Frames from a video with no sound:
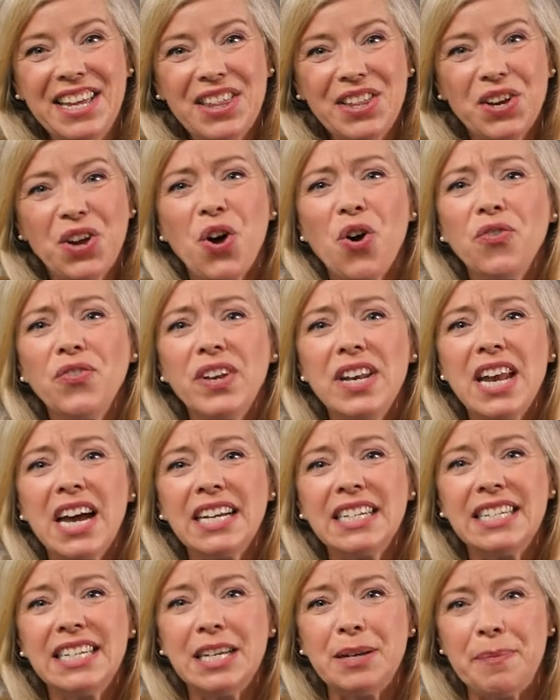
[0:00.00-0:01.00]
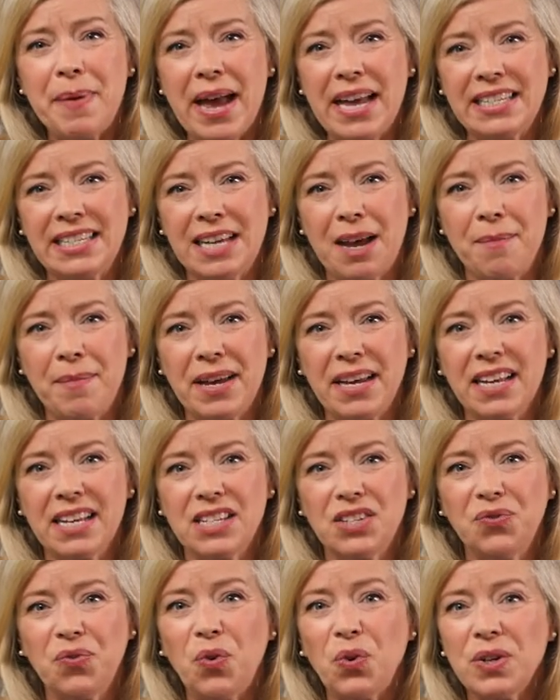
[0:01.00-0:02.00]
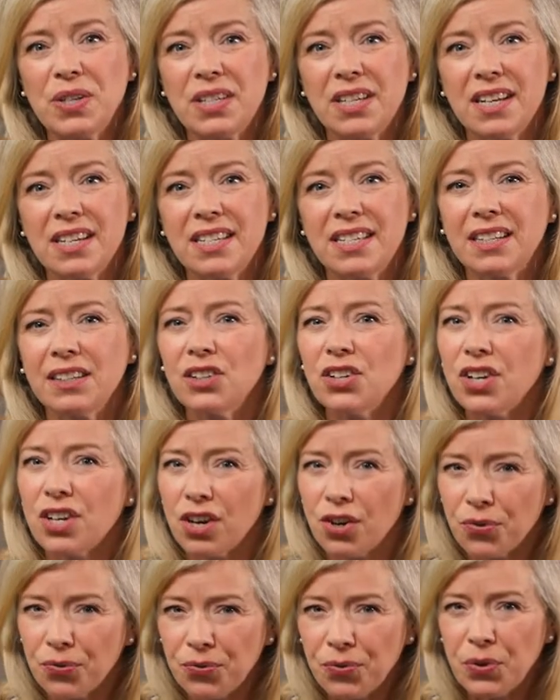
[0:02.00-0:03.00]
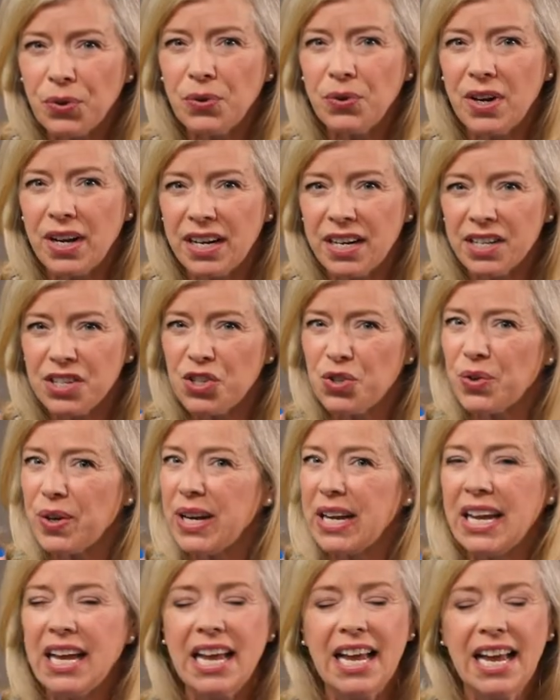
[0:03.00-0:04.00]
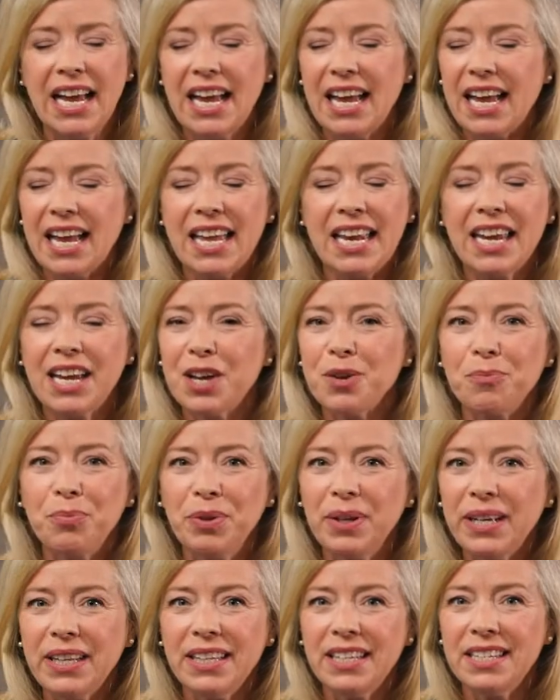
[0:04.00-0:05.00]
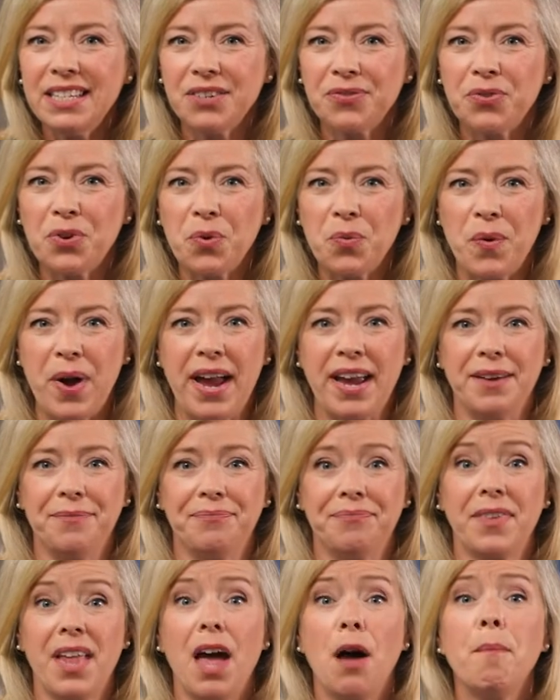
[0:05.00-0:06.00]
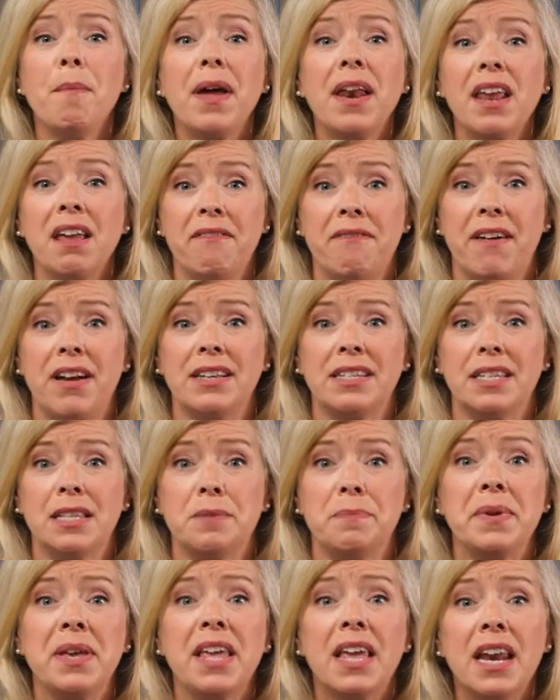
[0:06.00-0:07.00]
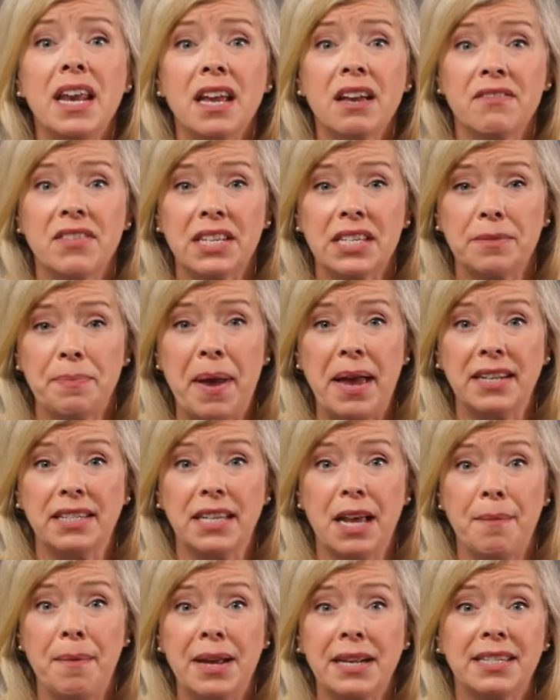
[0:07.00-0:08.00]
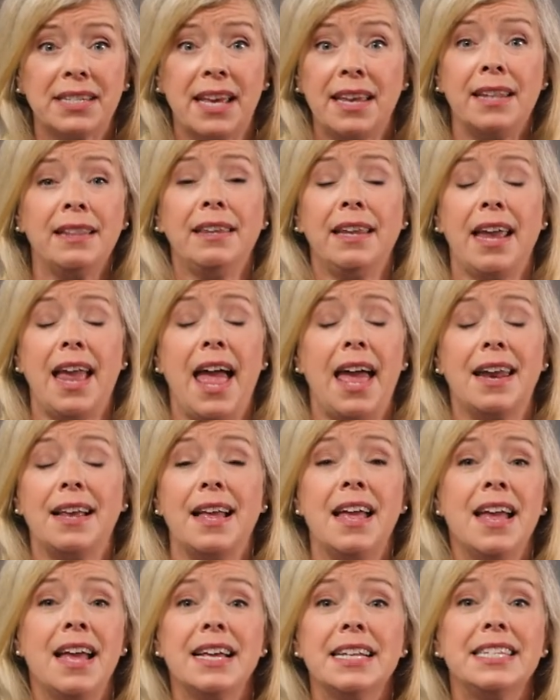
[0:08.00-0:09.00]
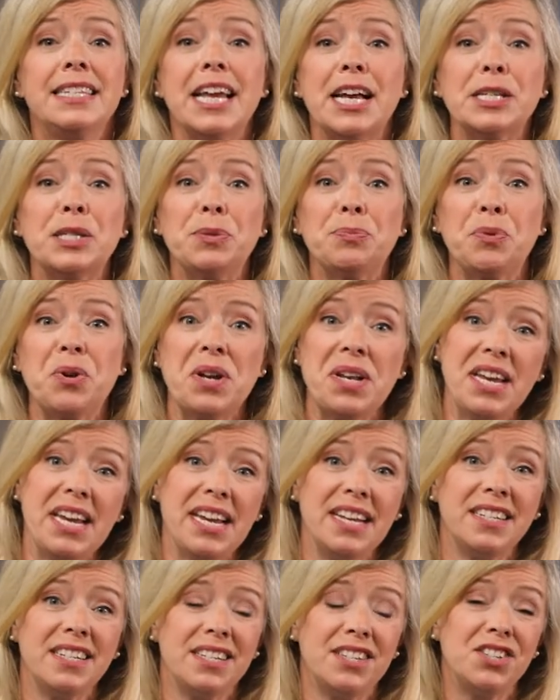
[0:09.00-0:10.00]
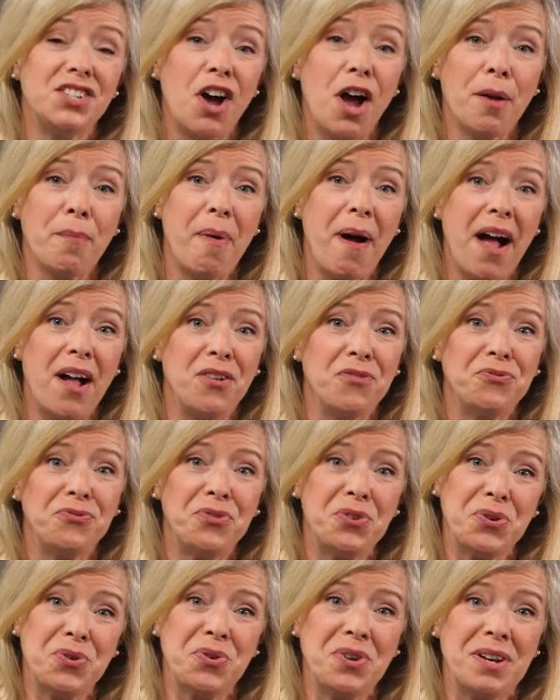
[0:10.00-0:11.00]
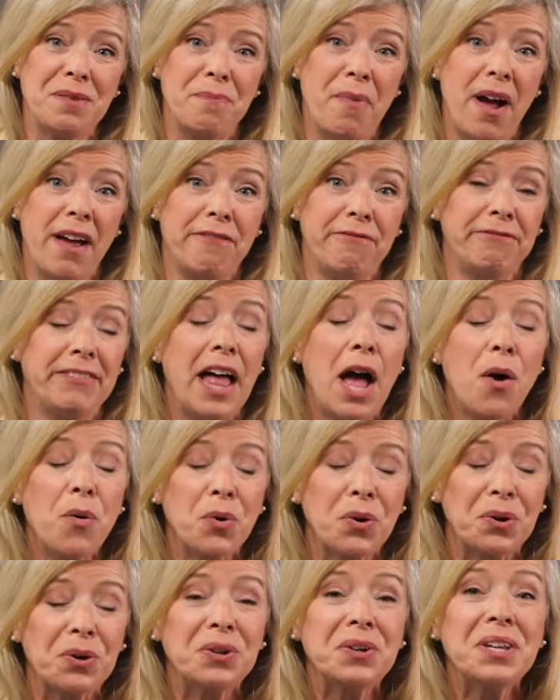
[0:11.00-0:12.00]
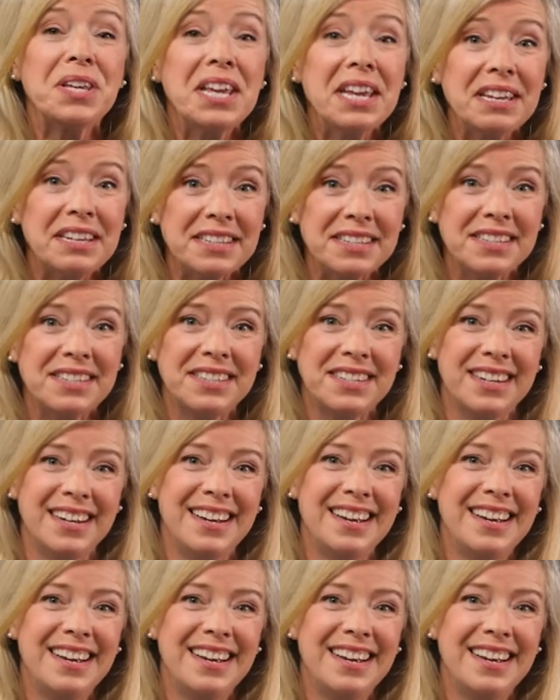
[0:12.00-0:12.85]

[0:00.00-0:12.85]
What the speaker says: The COVID-19 pandemic has forced us to look at our food industry in a completely different way. How many of us at the beginning of this pandemic suddenly had a desperate need to stockpile food and buy flour or yeast?